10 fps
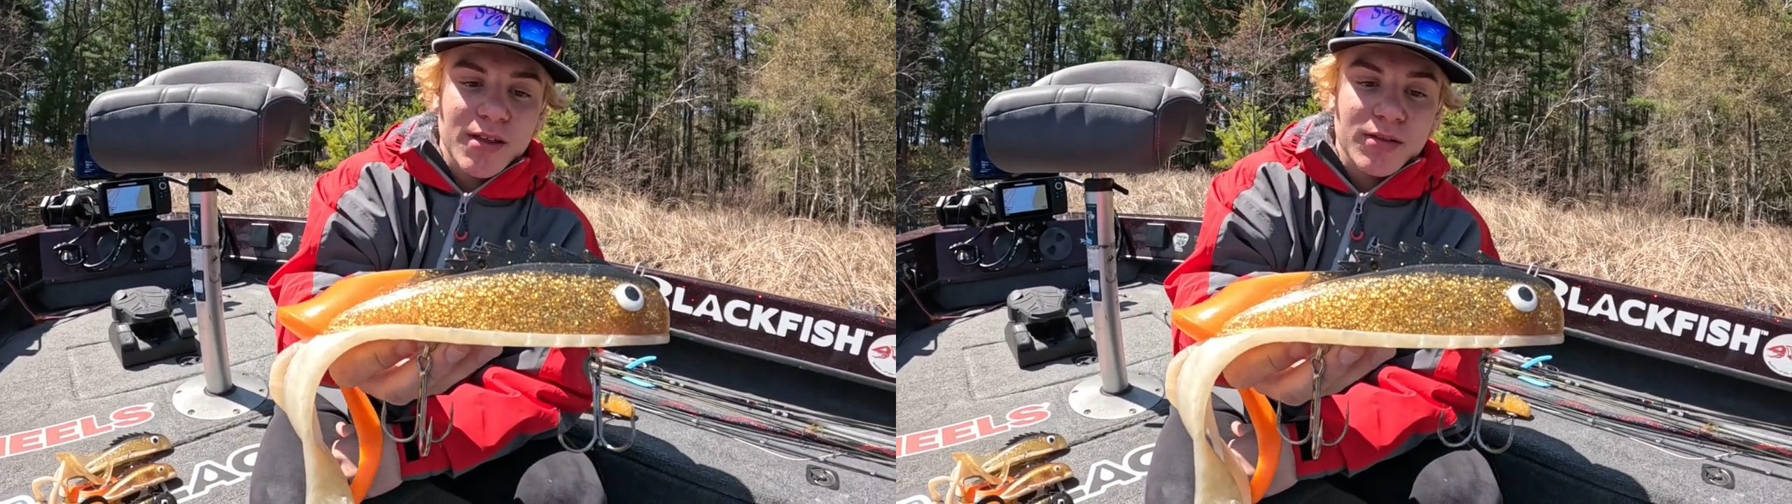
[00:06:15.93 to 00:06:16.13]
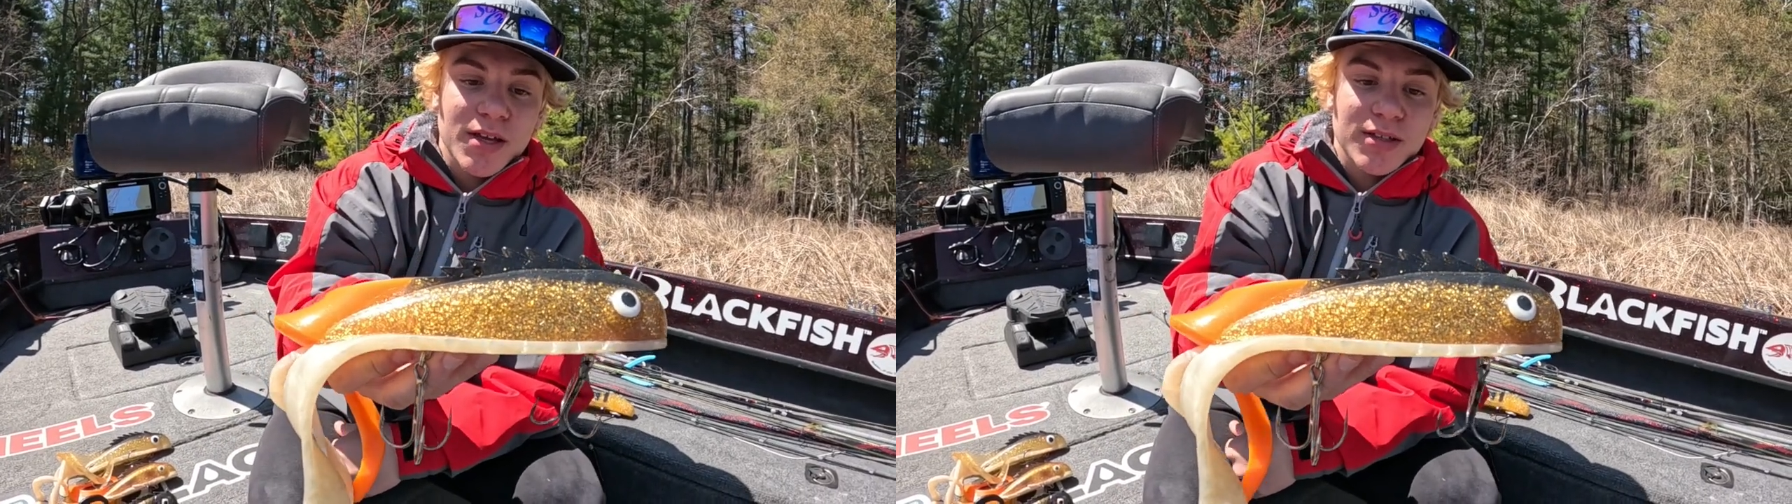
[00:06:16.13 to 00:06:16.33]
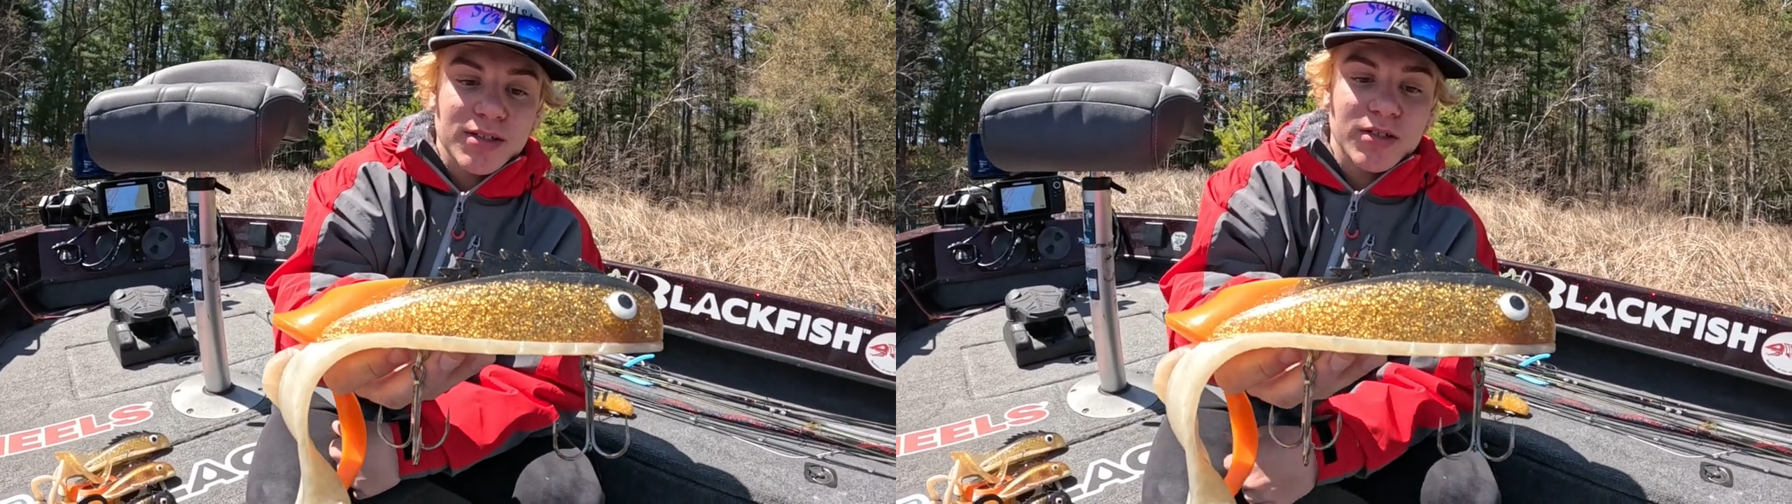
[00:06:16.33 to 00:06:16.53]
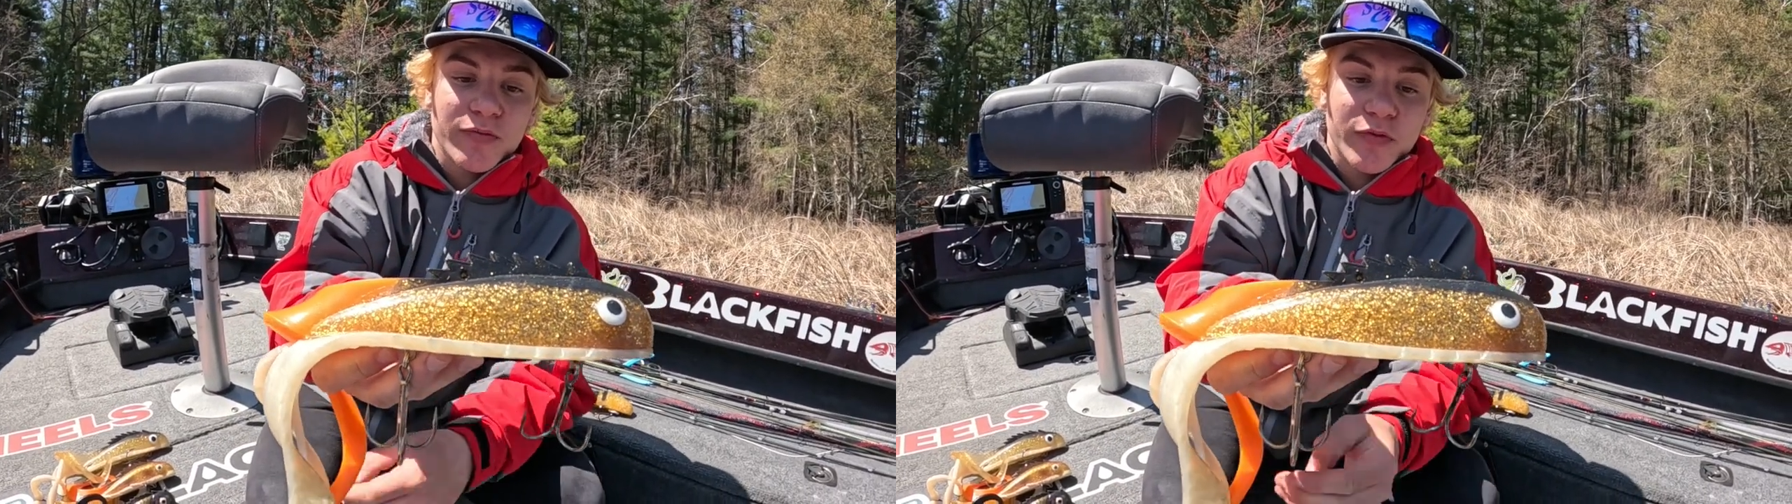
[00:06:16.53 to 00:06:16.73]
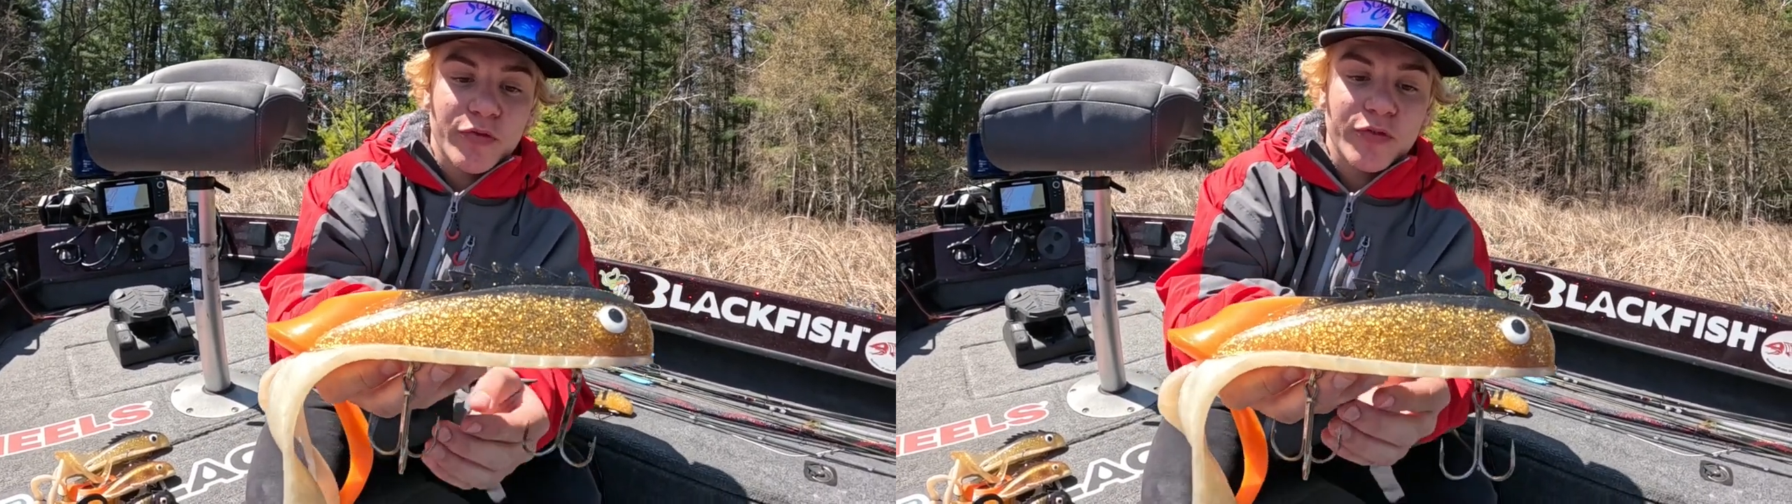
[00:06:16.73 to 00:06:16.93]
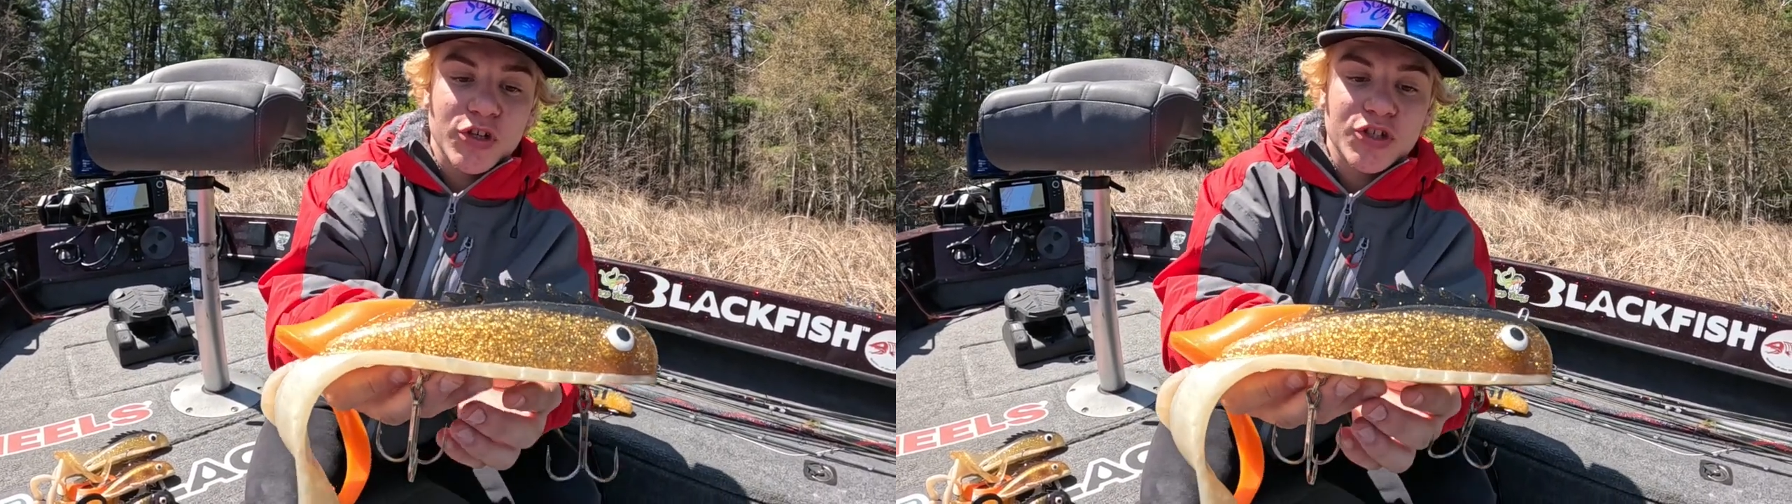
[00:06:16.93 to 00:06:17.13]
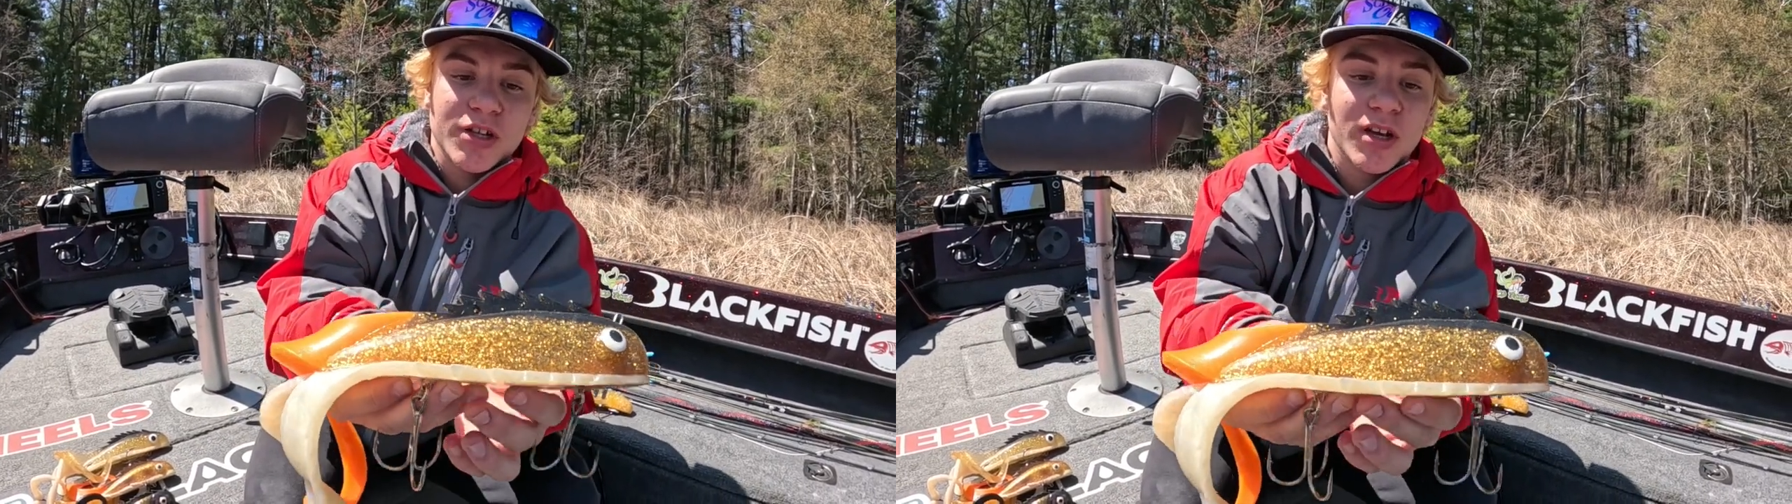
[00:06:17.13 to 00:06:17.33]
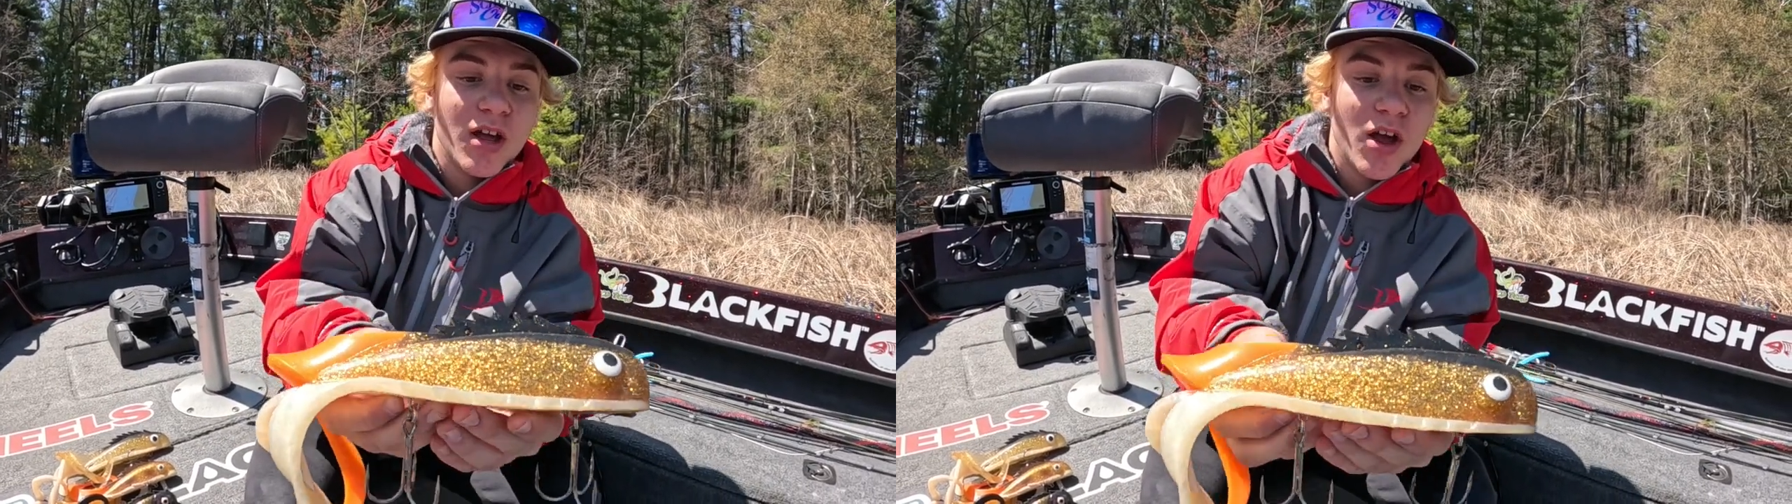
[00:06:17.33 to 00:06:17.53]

things is if you're fishing